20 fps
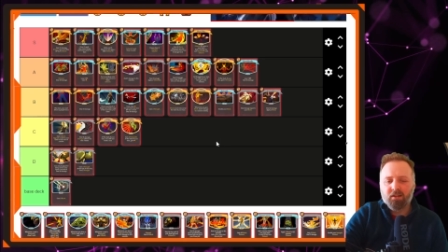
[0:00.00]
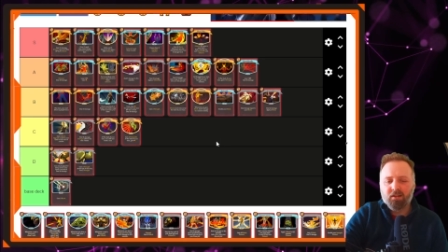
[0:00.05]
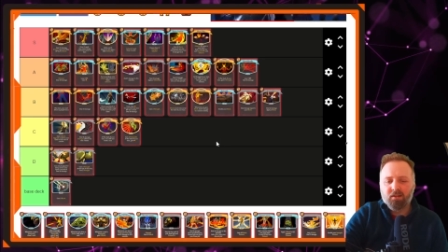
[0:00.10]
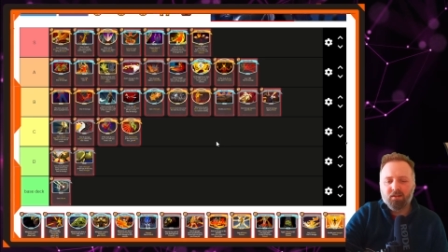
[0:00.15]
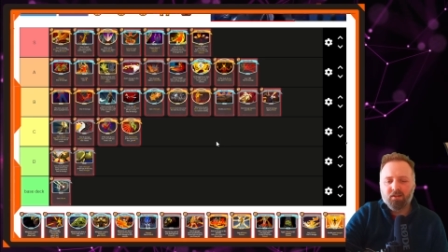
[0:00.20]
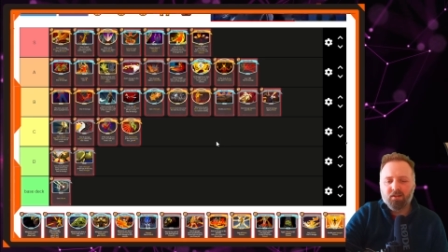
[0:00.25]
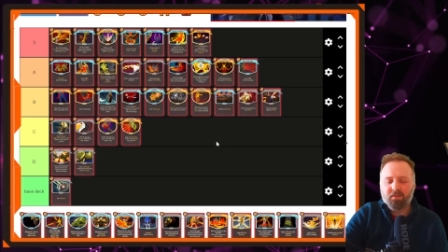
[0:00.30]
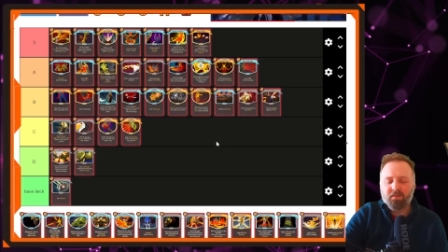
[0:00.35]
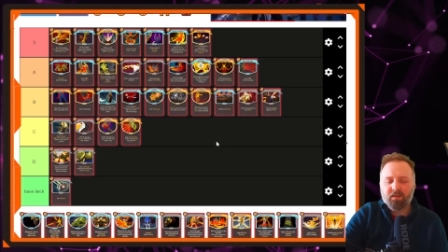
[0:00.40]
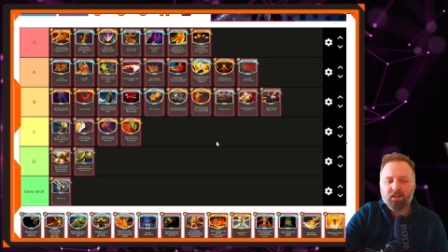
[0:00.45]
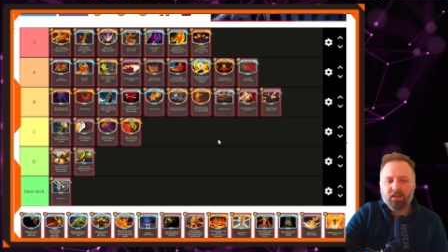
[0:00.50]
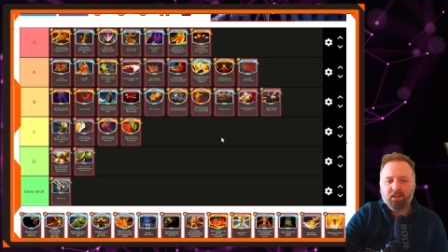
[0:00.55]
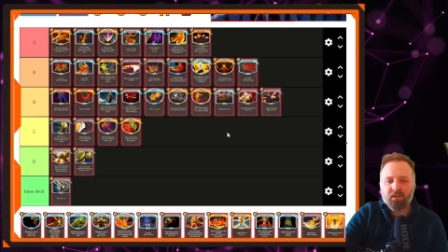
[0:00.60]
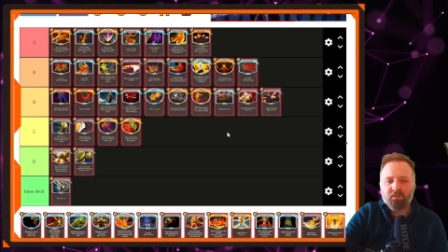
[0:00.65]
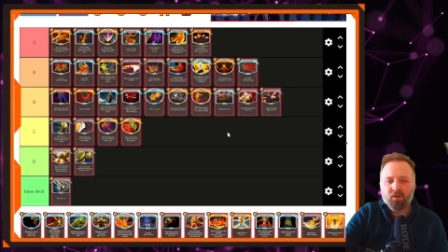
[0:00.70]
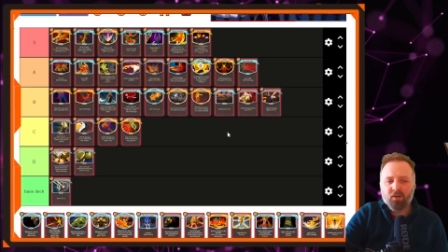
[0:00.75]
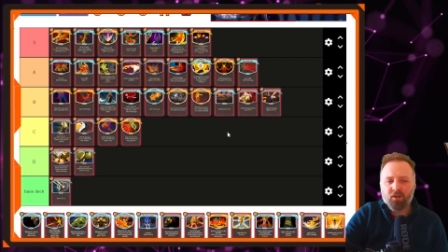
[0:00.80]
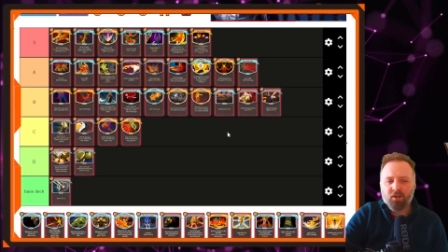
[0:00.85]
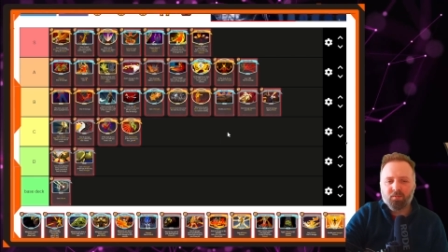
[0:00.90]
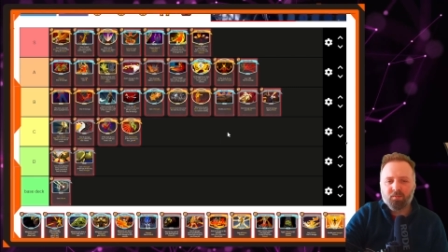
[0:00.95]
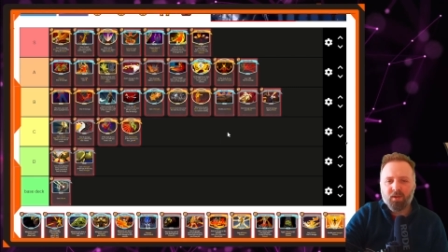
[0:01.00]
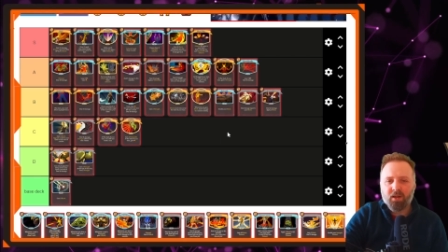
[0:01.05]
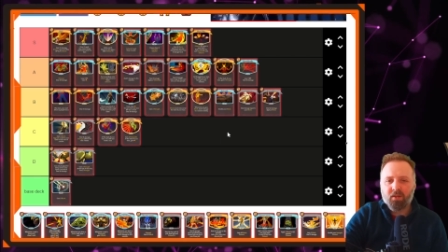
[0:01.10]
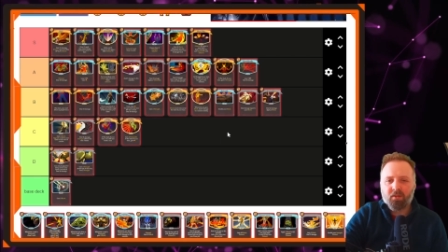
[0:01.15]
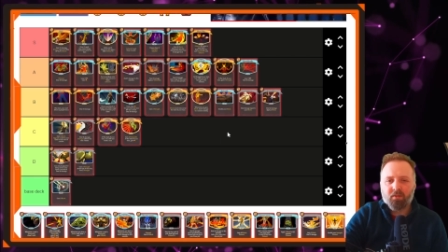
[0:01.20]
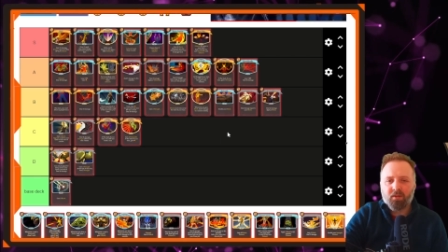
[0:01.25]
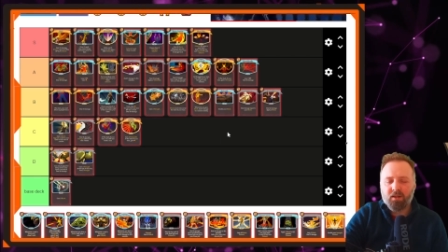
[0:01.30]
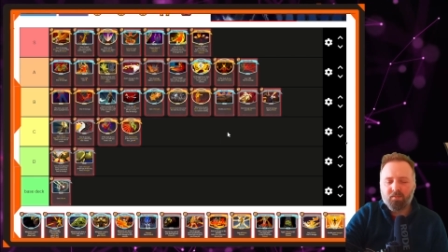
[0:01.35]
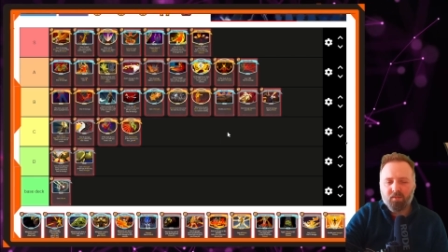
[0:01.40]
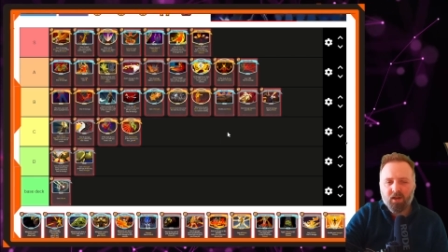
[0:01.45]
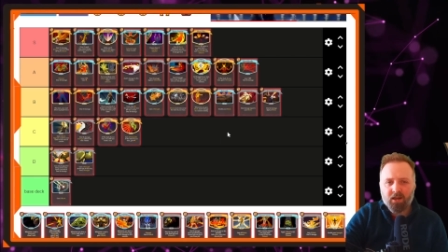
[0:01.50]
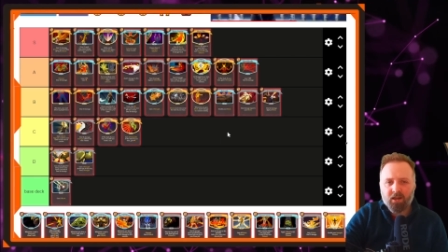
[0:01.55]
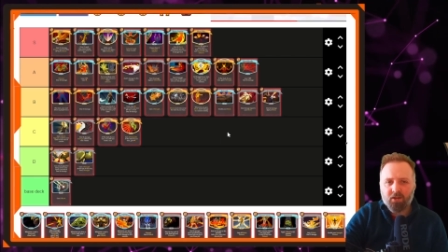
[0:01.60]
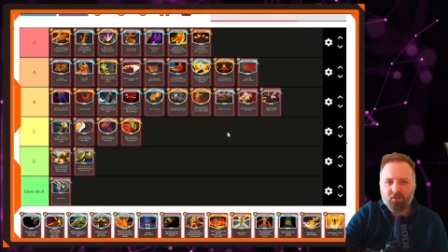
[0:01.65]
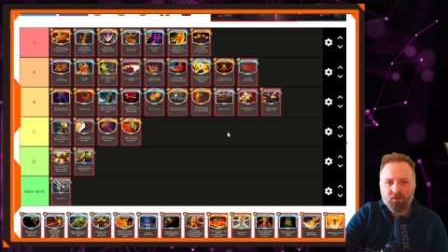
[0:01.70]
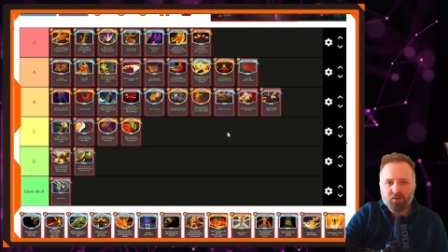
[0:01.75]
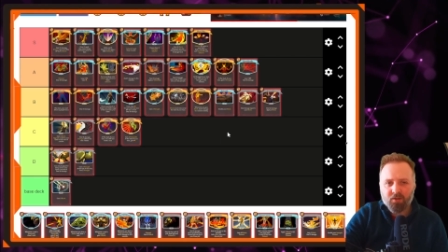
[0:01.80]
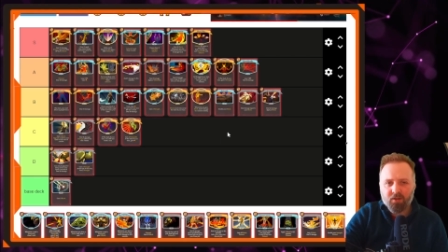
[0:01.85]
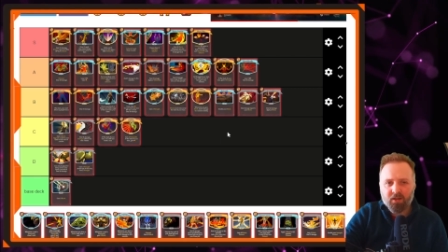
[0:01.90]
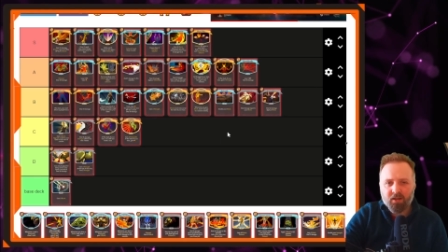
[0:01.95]
the fact you've got to spend 3 mana
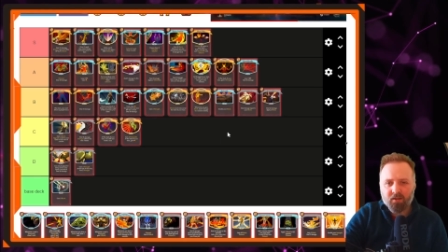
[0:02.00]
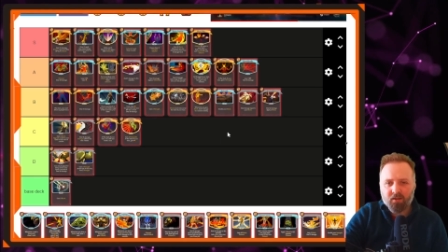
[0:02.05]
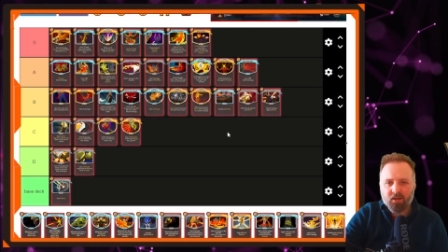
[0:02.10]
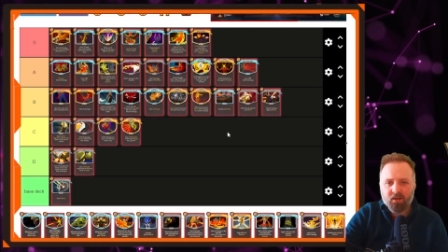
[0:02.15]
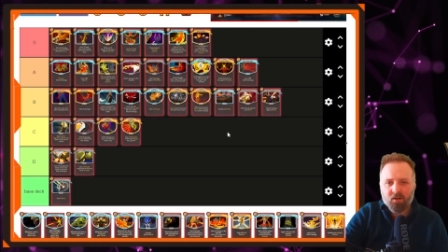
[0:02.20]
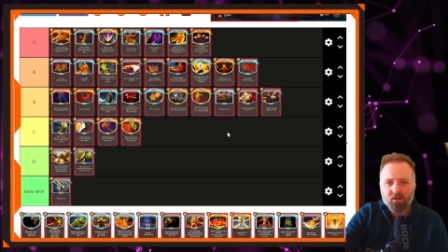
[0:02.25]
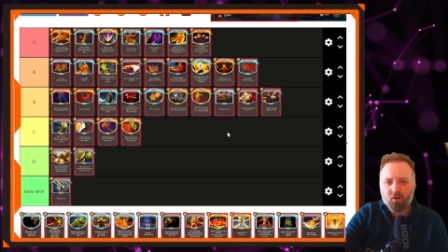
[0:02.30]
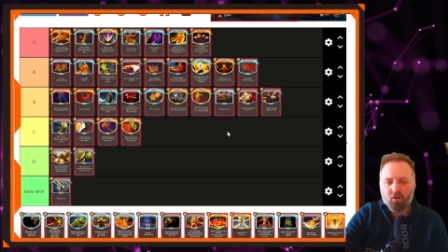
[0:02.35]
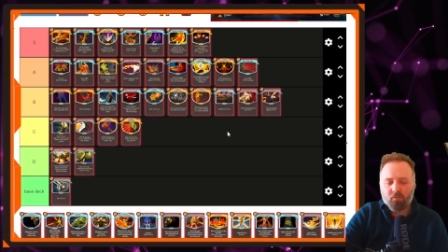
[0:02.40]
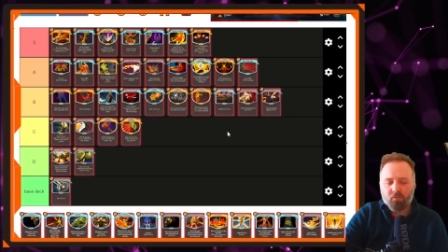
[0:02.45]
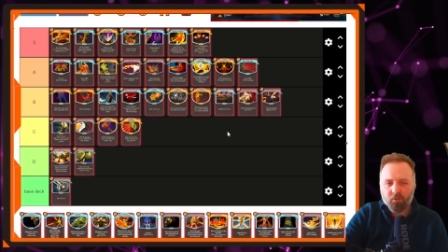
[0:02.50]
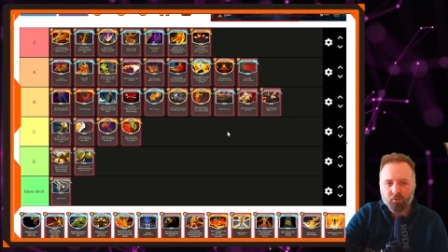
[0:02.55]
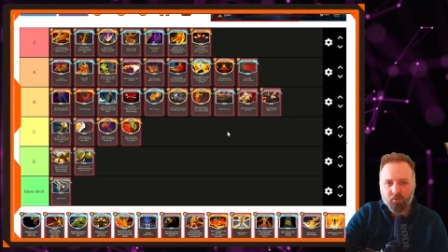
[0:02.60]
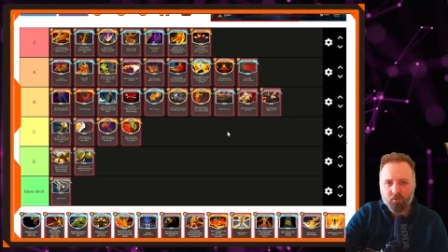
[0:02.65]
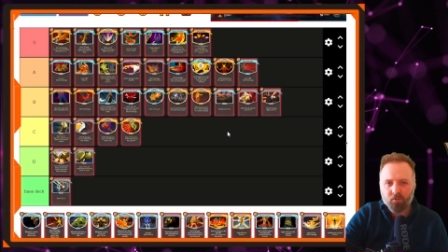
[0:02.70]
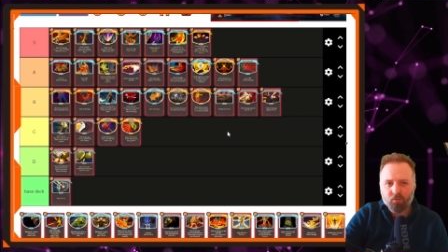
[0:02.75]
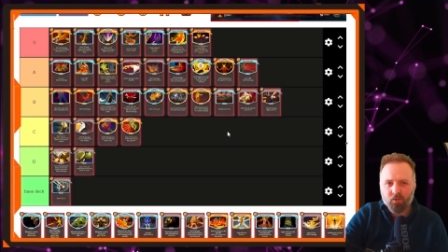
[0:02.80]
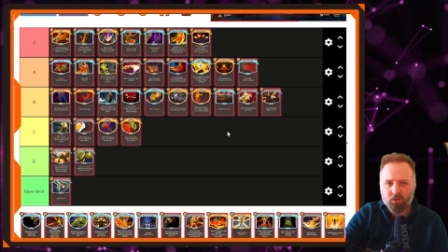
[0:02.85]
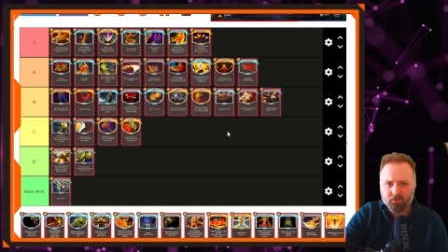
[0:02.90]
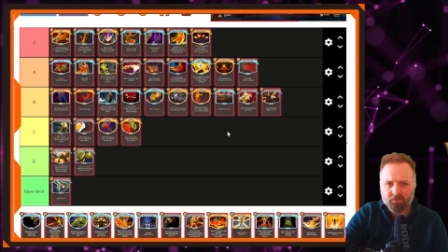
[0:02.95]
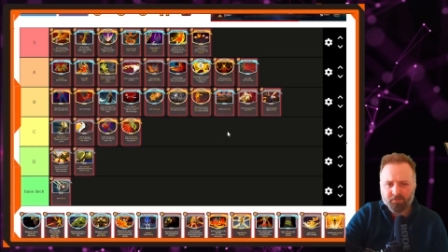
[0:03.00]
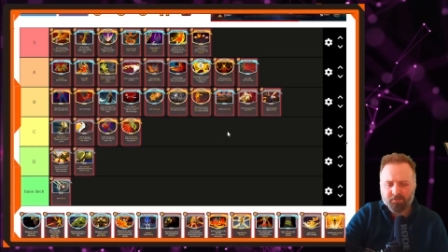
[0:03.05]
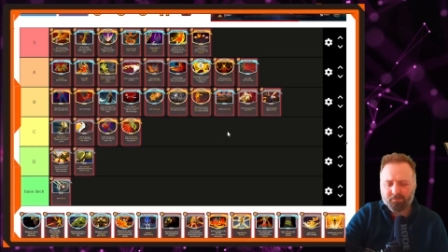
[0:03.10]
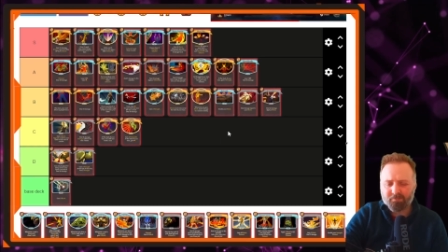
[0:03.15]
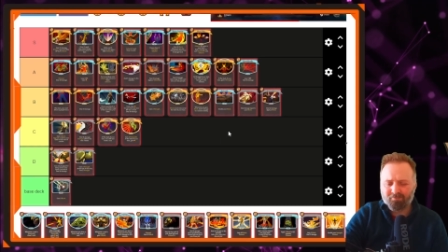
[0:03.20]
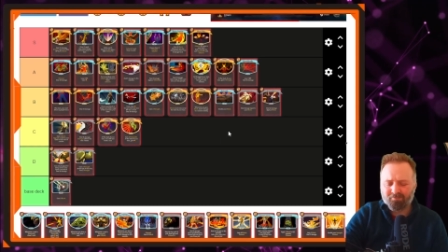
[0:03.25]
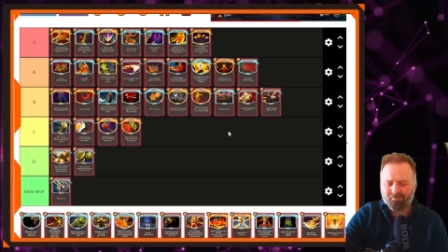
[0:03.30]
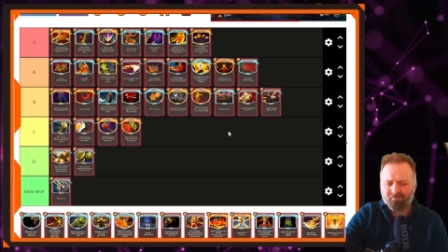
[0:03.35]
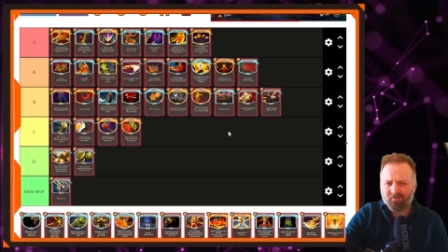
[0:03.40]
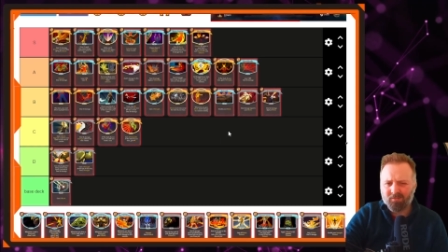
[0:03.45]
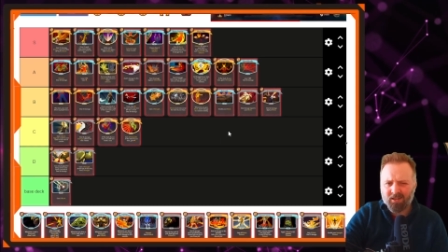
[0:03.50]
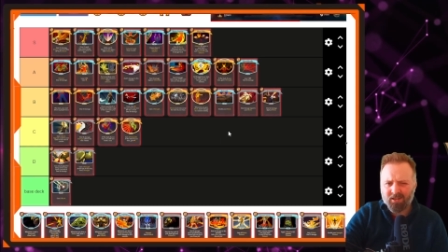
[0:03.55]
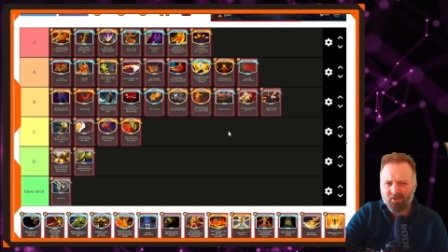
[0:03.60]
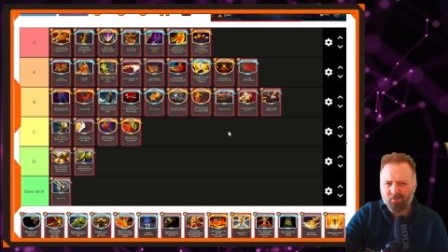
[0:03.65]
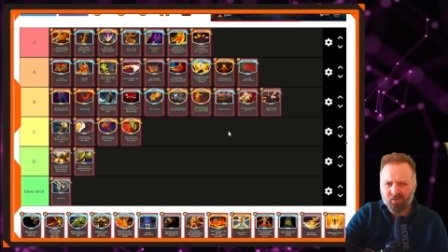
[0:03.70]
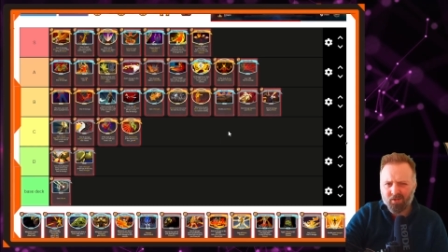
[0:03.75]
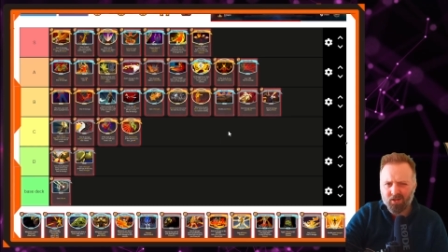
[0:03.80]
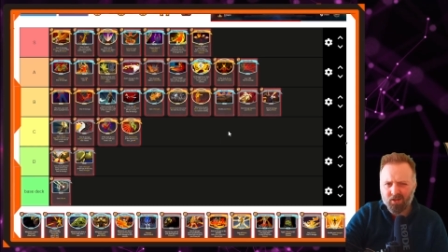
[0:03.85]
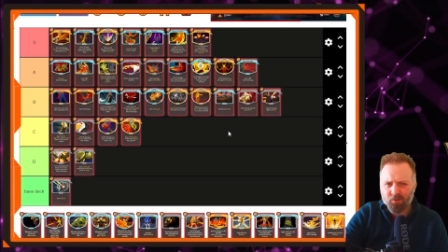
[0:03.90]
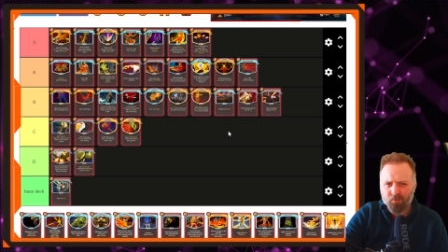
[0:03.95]
just to get that combo to go off, I
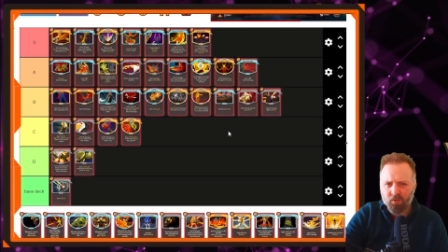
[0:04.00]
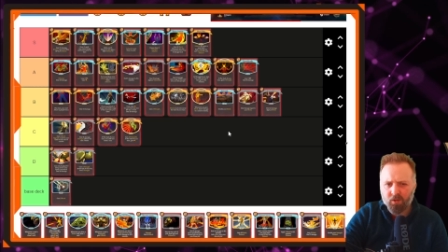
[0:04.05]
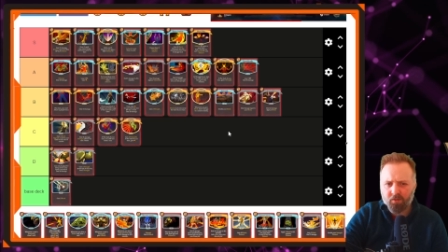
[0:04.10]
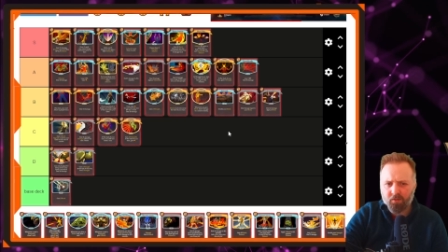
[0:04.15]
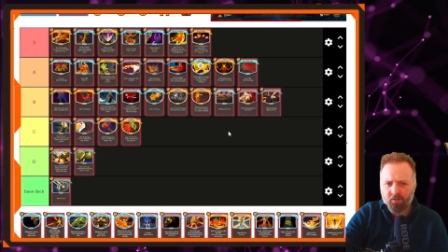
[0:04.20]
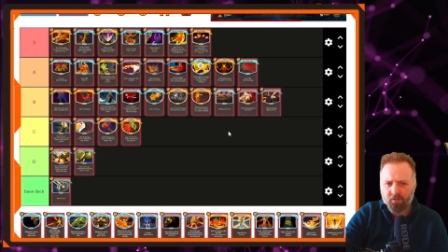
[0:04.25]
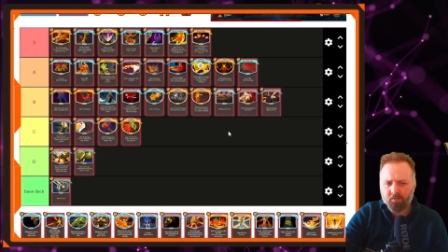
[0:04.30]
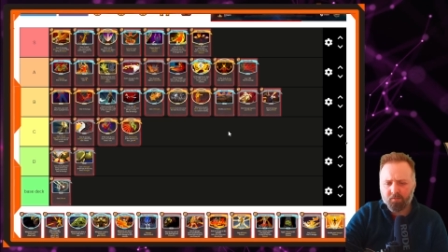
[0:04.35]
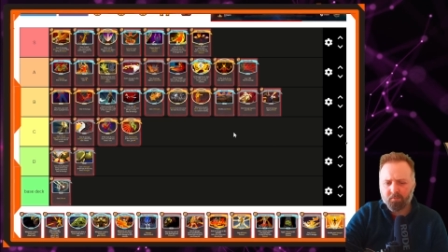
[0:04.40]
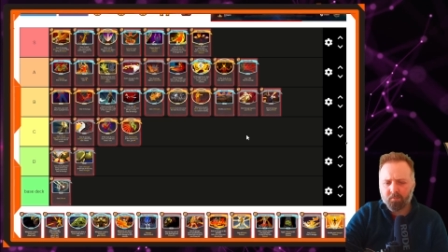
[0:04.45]
don't think it's worth it.